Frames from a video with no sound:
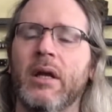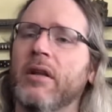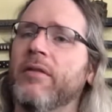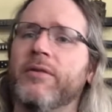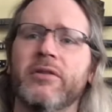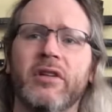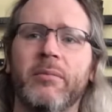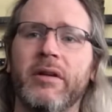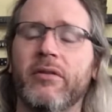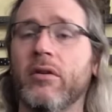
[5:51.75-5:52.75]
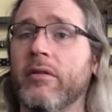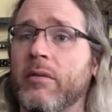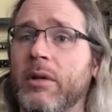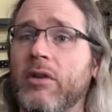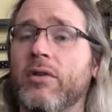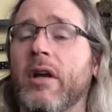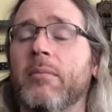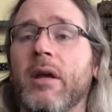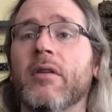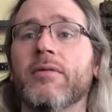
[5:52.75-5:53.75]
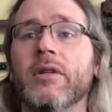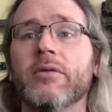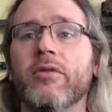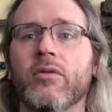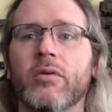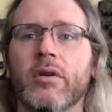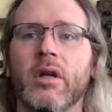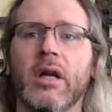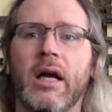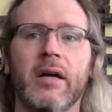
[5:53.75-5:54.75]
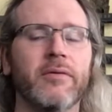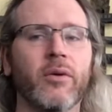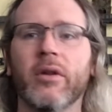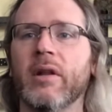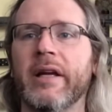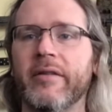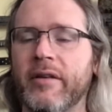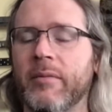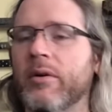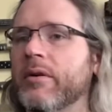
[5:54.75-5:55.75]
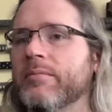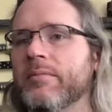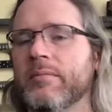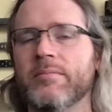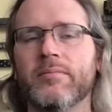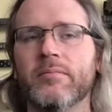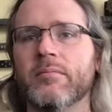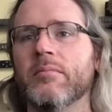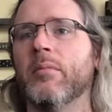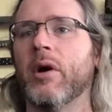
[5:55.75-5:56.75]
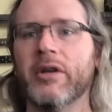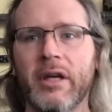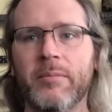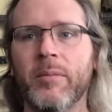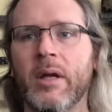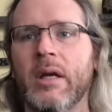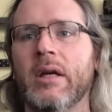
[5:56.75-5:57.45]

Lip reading: The first time I saw somebody try to make a flow sword for the lightsaber market,